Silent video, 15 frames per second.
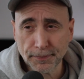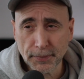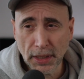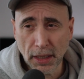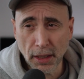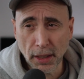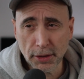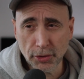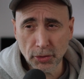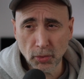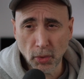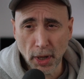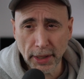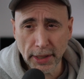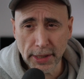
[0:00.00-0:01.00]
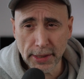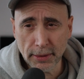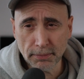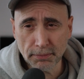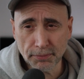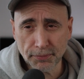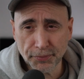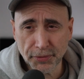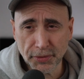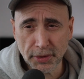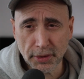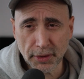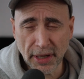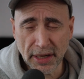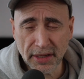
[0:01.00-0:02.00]
uh, do walking,
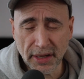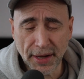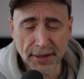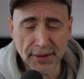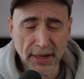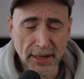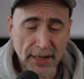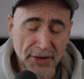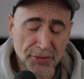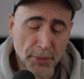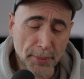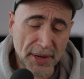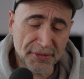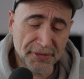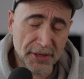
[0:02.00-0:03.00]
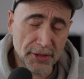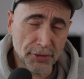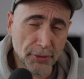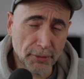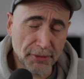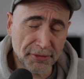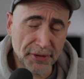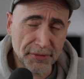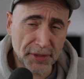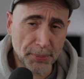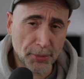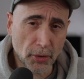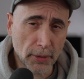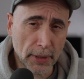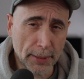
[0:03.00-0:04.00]
10K a day. That's what my Fitness Over 50
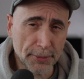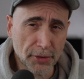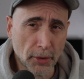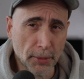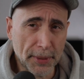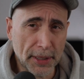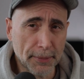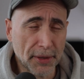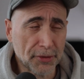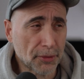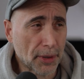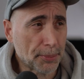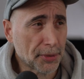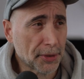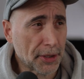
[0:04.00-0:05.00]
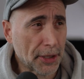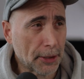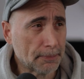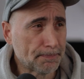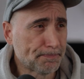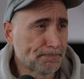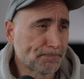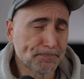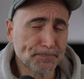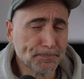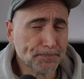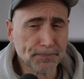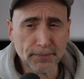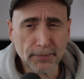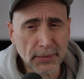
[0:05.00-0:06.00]
program is all about. That's why I put it out.
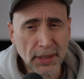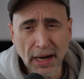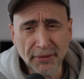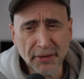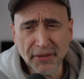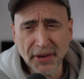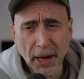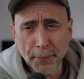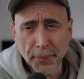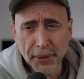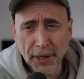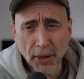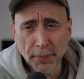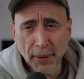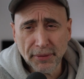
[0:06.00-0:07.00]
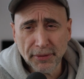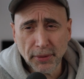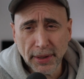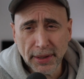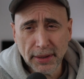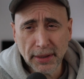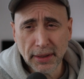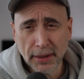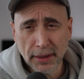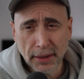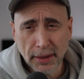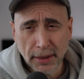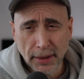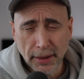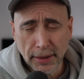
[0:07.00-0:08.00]
Everything I put out, by the way,
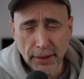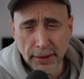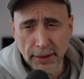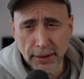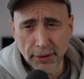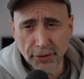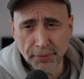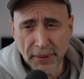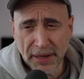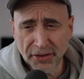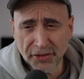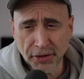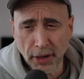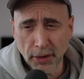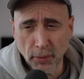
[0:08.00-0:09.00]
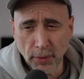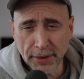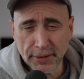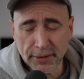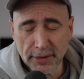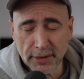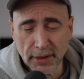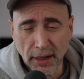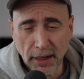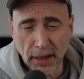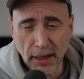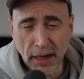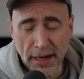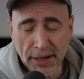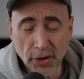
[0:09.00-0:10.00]
is based on what
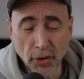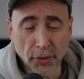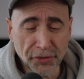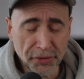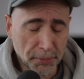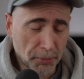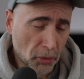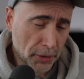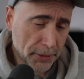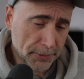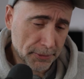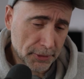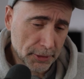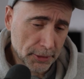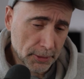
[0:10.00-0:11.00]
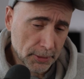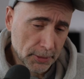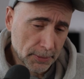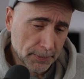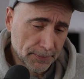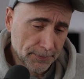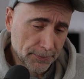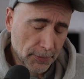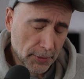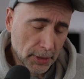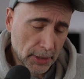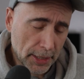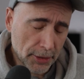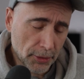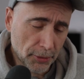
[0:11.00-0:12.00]
I know is important.
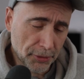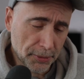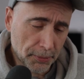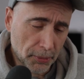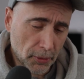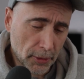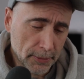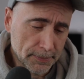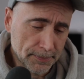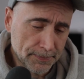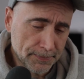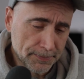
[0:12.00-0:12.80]
I know is important.